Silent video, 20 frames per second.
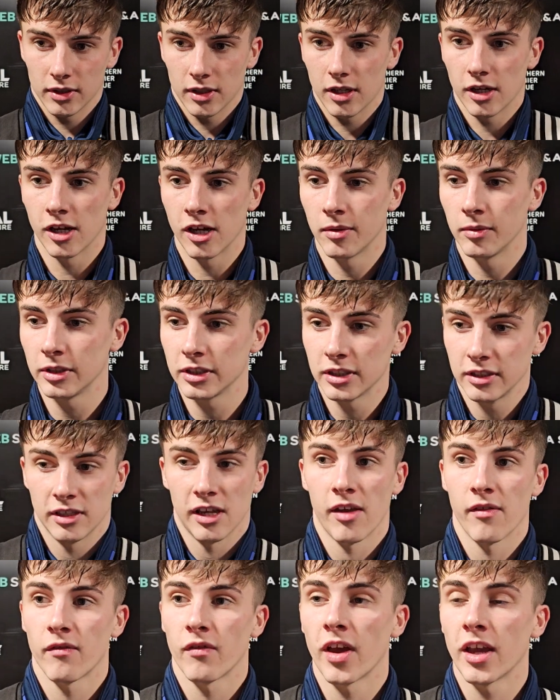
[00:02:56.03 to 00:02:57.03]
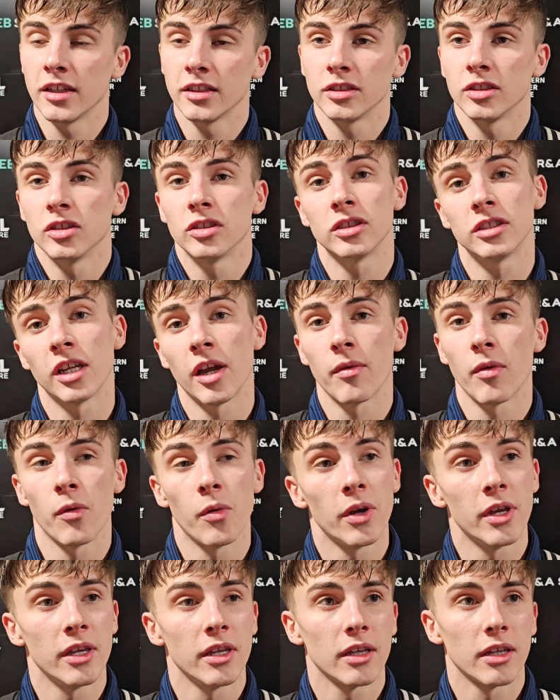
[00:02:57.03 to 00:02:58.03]
Um, it's the same faces you see every
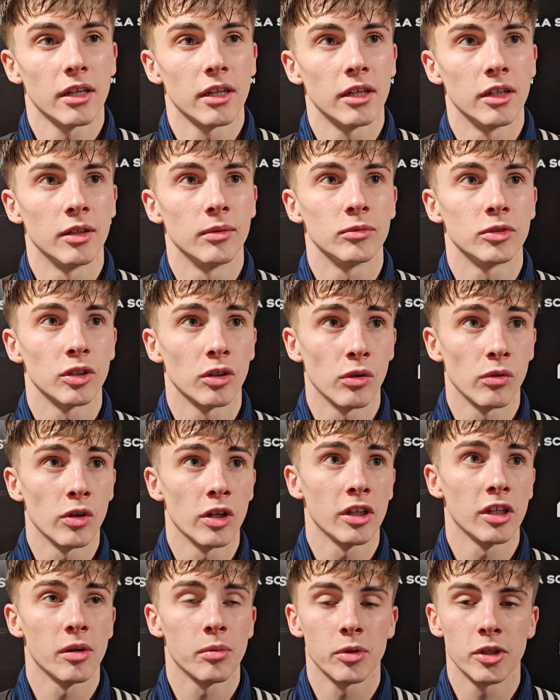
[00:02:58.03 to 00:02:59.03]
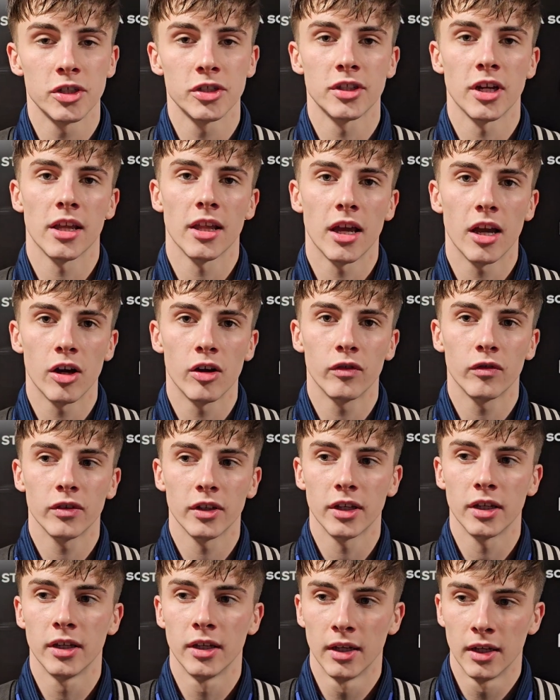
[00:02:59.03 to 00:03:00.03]
week, um, so we really appreciate that.
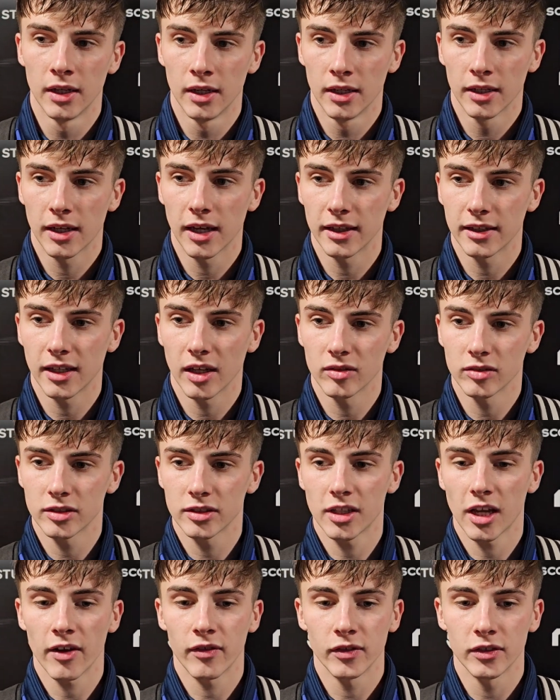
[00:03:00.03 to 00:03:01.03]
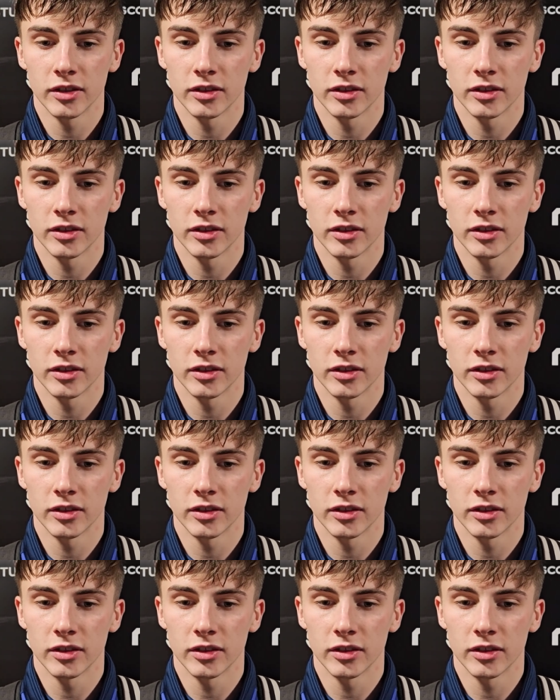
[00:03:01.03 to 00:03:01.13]
Hopefully, get down to Stafford